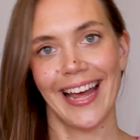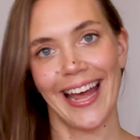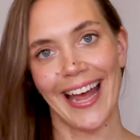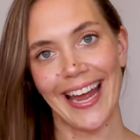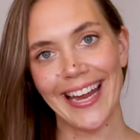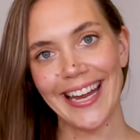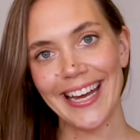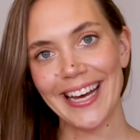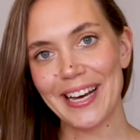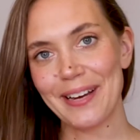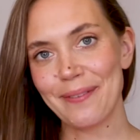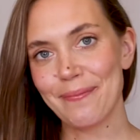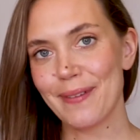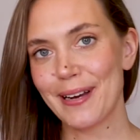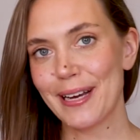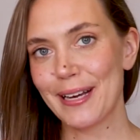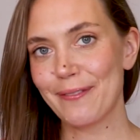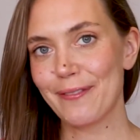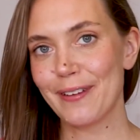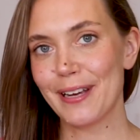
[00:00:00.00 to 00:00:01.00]
Hey, I'm
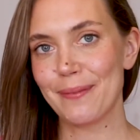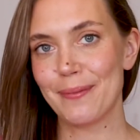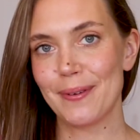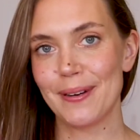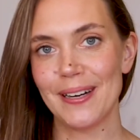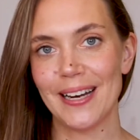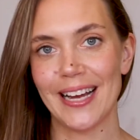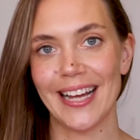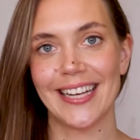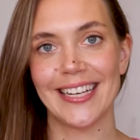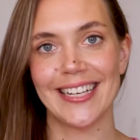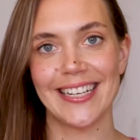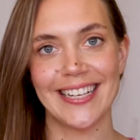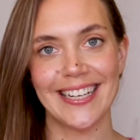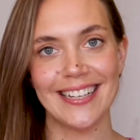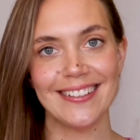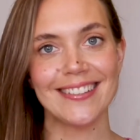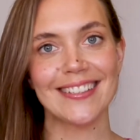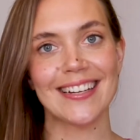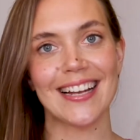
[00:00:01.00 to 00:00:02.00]
Maja Faber, and in
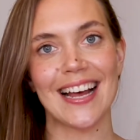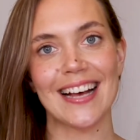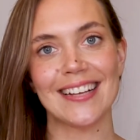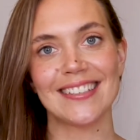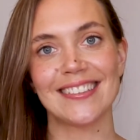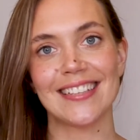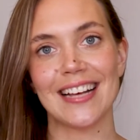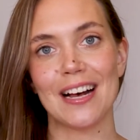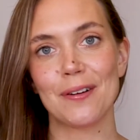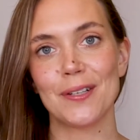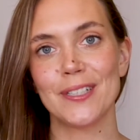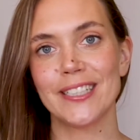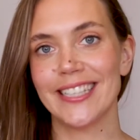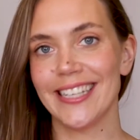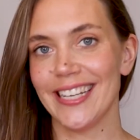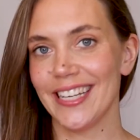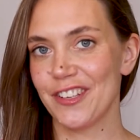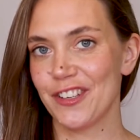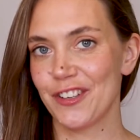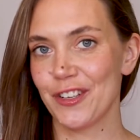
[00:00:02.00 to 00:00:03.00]
this class I will
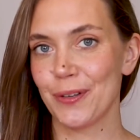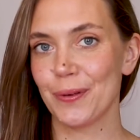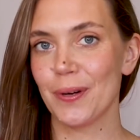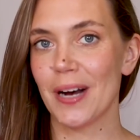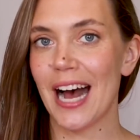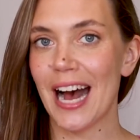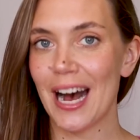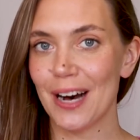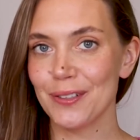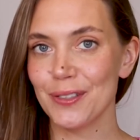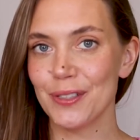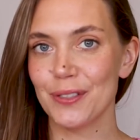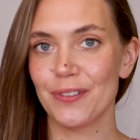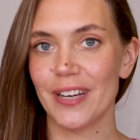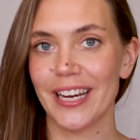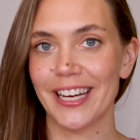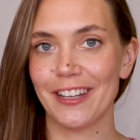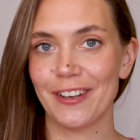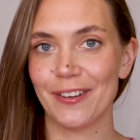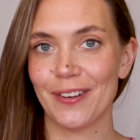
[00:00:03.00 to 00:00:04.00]
teach you how to
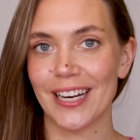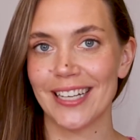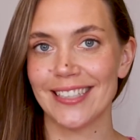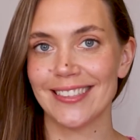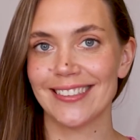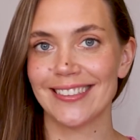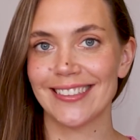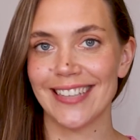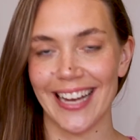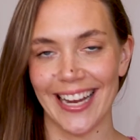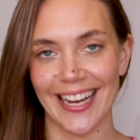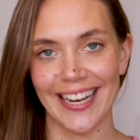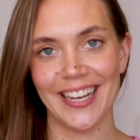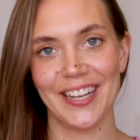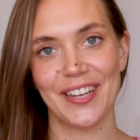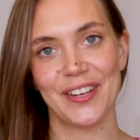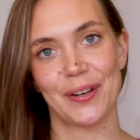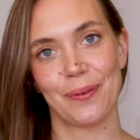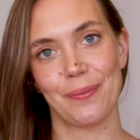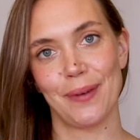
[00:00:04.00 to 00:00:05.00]
vectorize
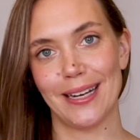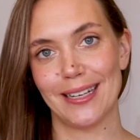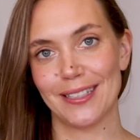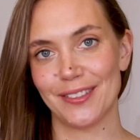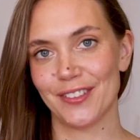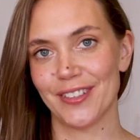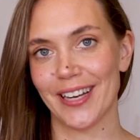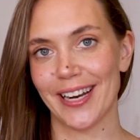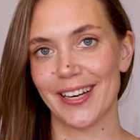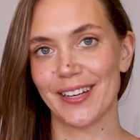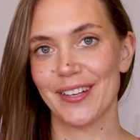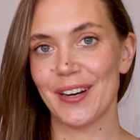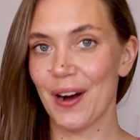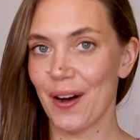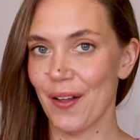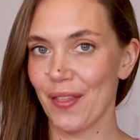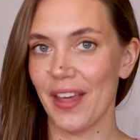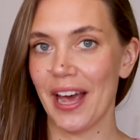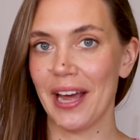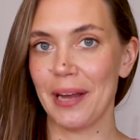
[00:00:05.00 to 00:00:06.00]
in Adobe Illustrator
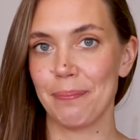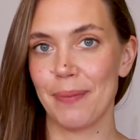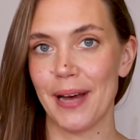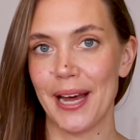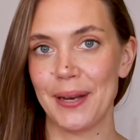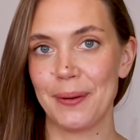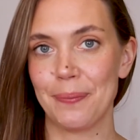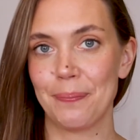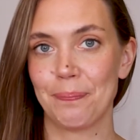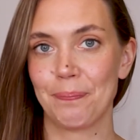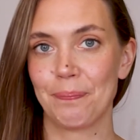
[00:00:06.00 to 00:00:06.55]
on the iPad.